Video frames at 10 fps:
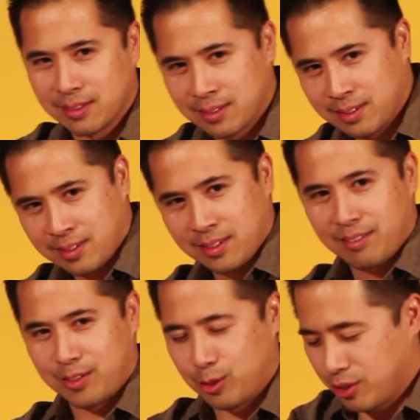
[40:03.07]
and
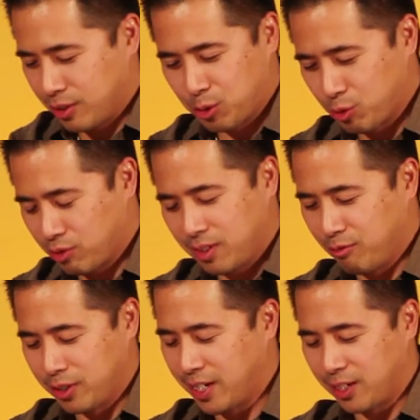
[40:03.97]
futures. It was
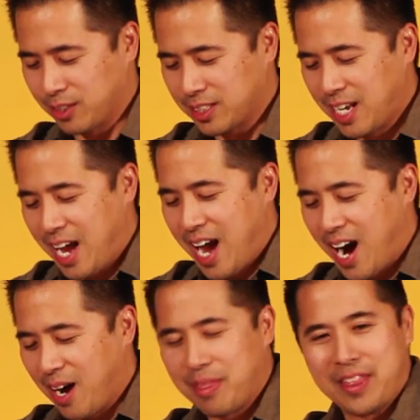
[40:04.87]
ridiculous.
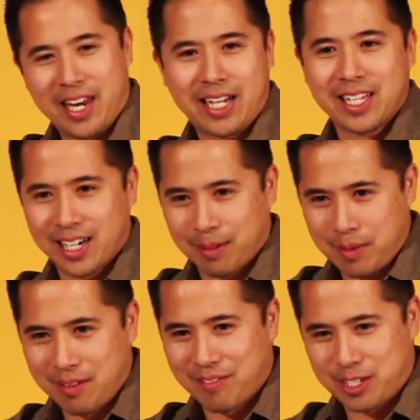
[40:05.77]
Uh, then I did
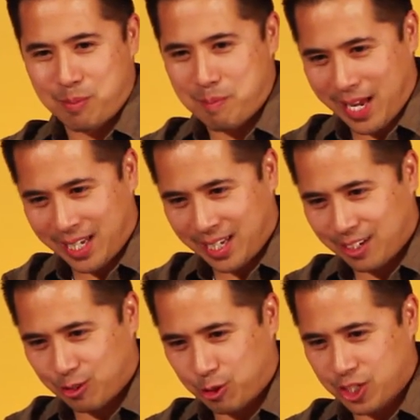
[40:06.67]
an investment banking
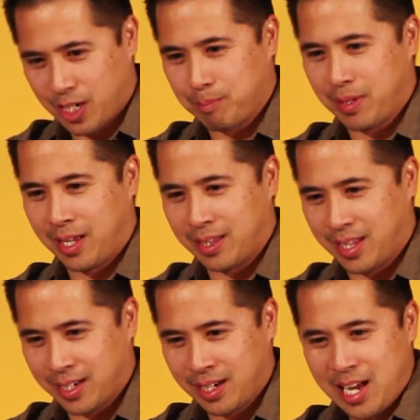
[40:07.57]
internship, and
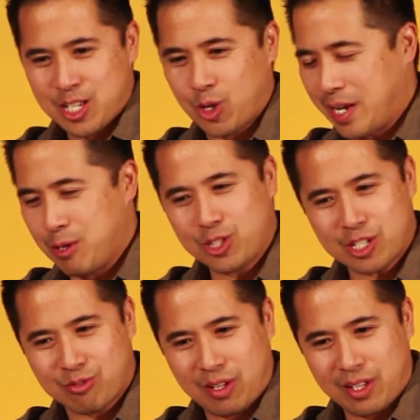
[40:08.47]
then so it was
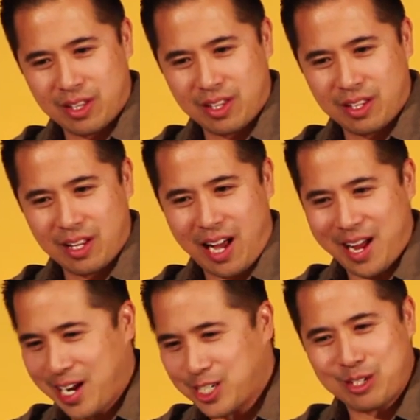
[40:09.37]
just
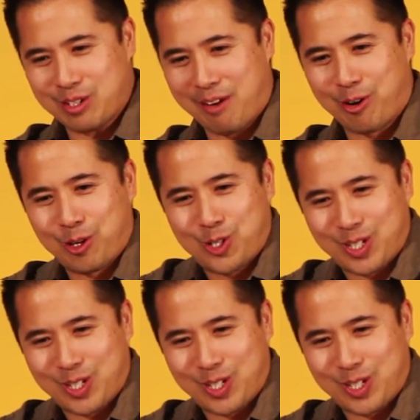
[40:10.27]
I actually never